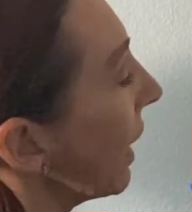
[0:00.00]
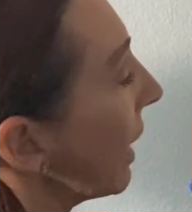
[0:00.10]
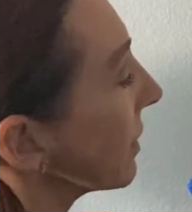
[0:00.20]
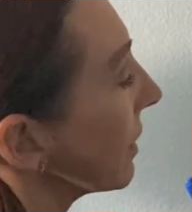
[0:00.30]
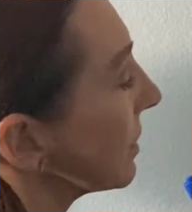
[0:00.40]

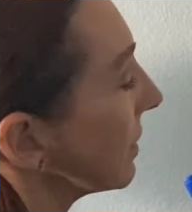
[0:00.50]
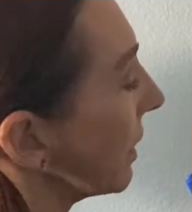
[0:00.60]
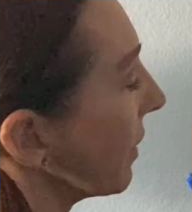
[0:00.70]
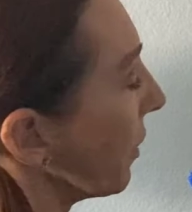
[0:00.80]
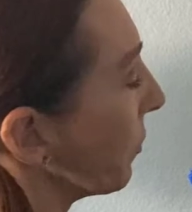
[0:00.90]
And let's
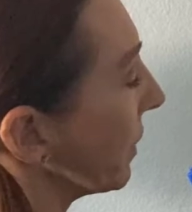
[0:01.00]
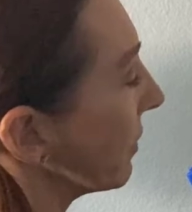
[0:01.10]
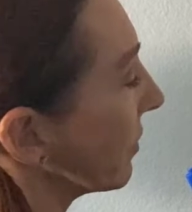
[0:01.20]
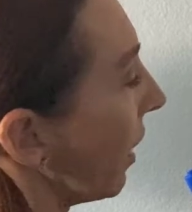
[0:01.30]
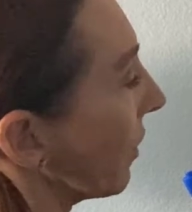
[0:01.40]
say that
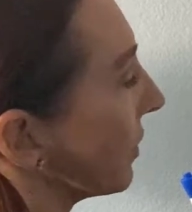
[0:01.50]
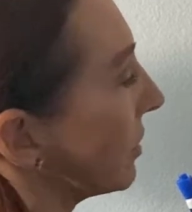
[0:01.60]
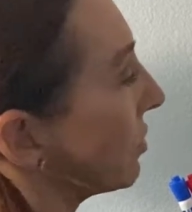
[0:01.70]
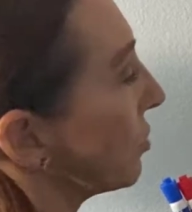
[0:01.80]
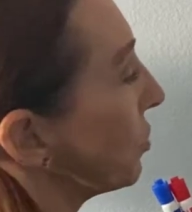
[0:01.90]
we've got
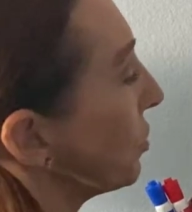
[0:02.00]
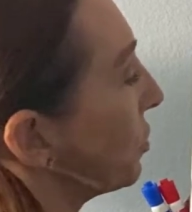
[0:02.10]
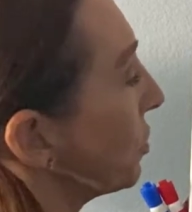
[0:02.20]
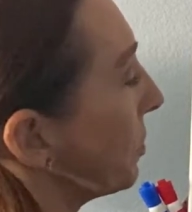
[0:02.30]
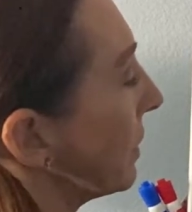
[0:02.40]
these
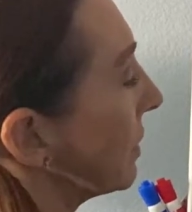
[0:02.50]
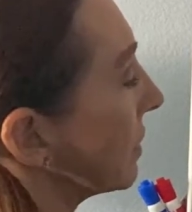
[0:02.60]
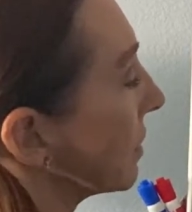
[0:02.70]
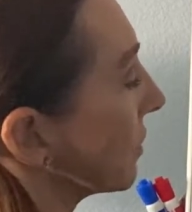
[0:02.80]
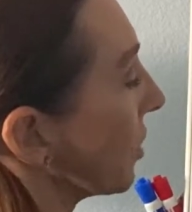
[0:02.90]
two
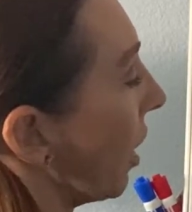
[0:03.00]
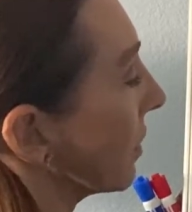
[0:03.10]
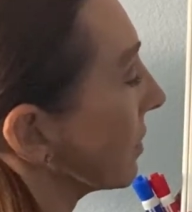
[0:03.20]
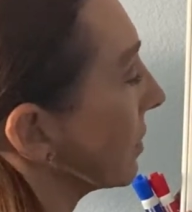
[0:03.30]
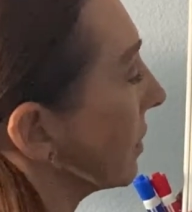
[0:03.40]
pieces of
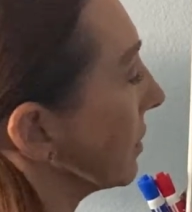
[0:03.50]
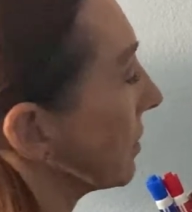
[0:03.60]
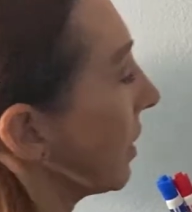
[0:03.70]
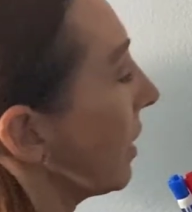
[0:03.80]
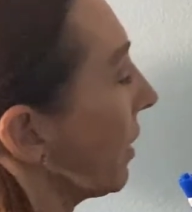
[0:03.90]
continent